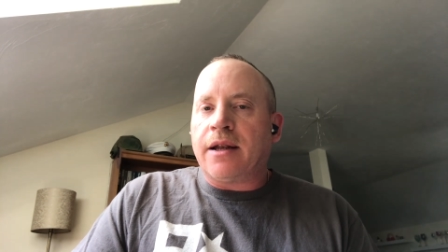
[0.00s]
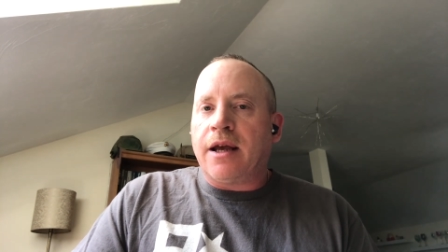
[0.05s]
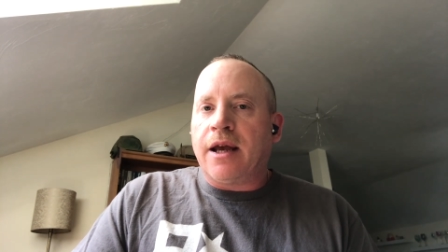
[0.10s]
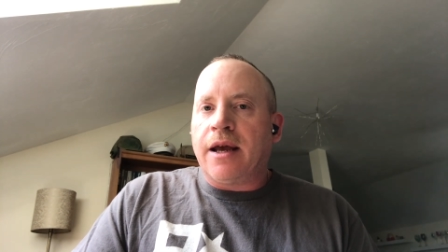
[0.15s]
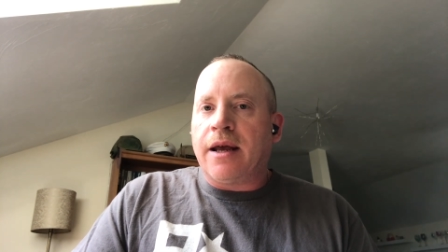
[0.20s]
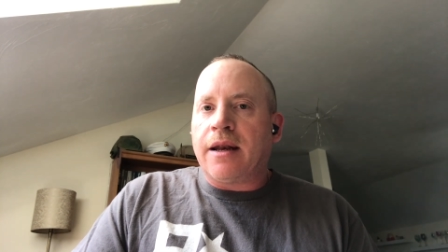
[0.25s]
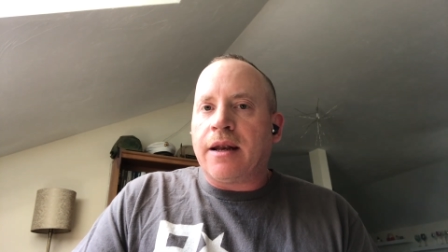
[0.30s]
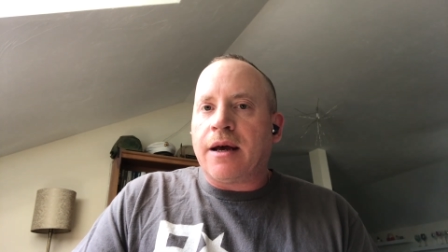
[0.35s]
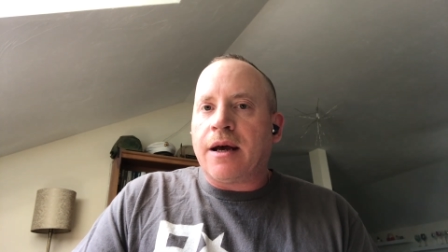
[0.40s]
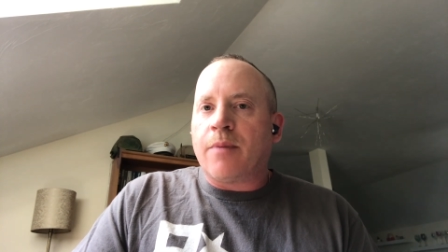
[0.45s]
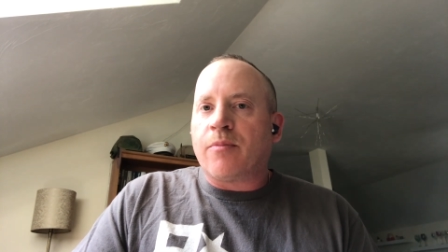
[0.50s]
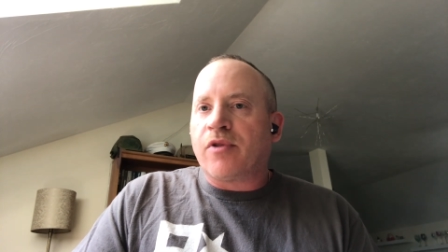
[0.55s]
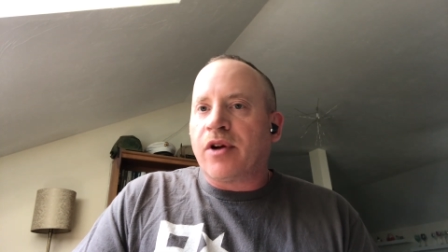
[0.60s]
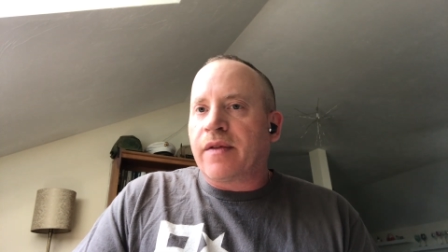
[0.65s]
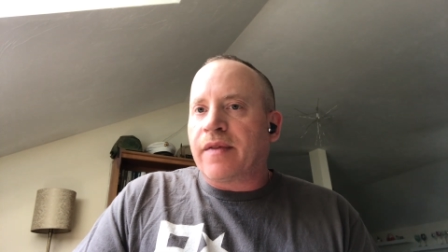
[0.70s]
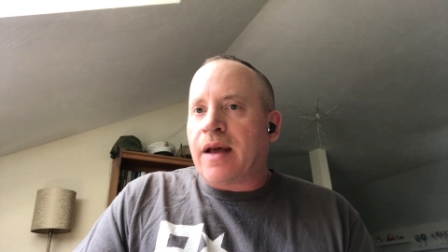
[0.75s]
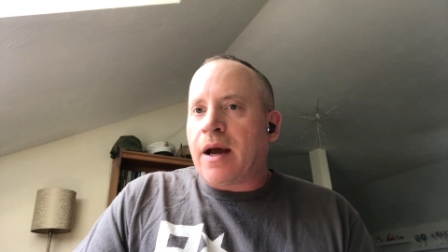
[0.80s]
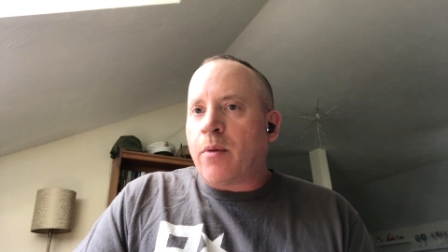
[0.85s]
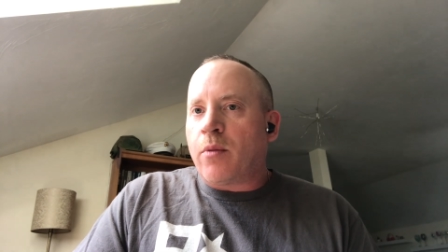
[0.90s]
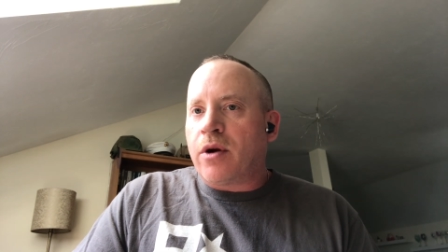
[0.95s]
and bring
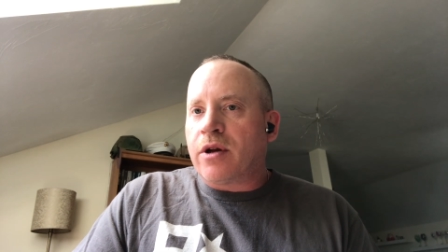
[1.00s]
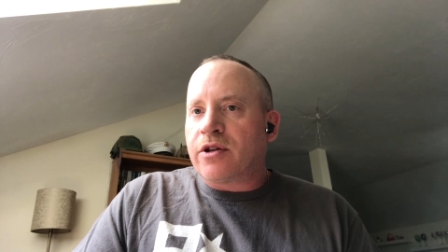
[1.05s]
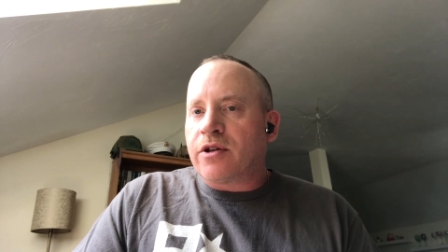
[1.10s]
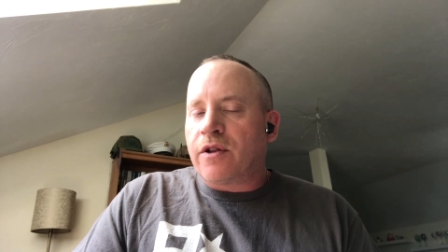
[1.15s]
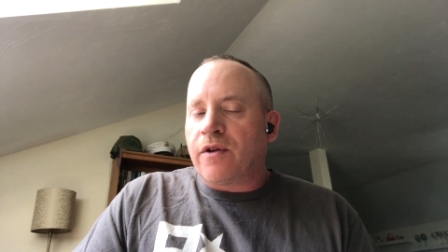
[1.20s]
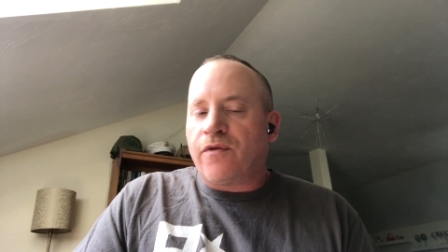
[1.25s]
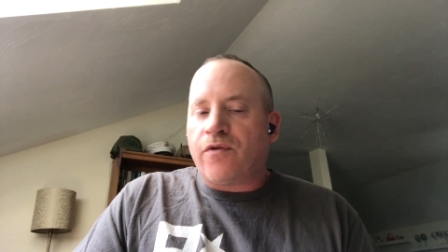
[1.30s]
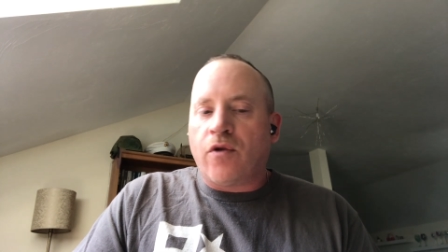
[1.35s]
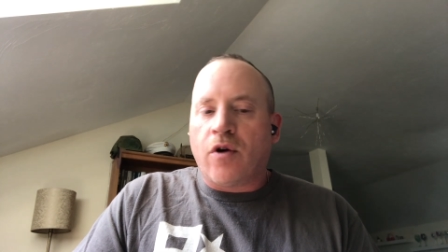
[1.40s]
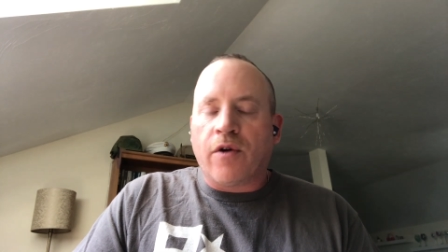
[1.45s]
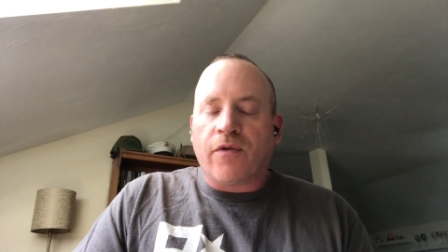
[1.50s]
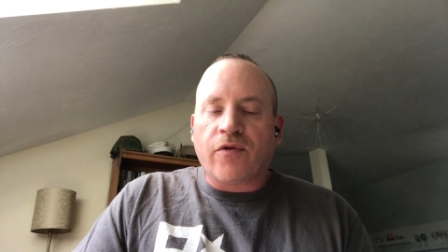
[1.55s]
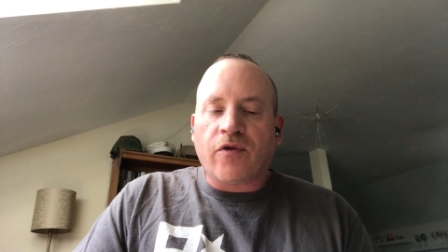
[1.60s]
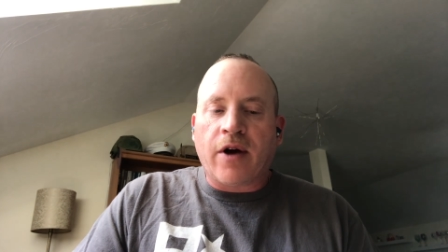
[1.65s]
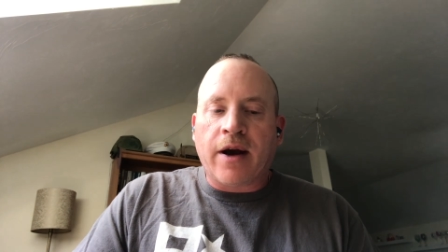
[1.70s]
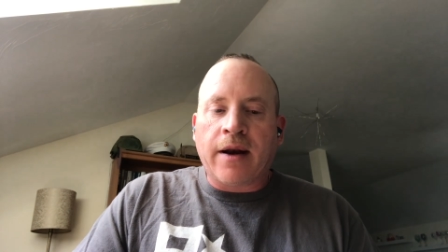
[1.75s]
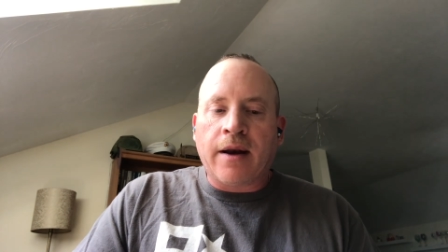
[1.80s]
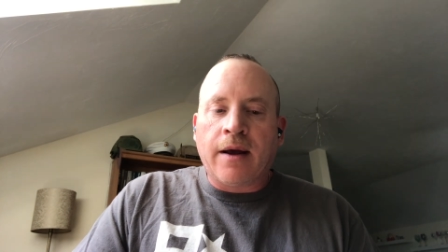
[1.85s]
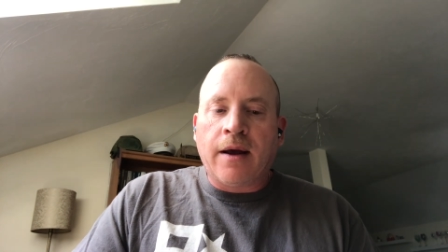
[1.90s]
that one to the forefront.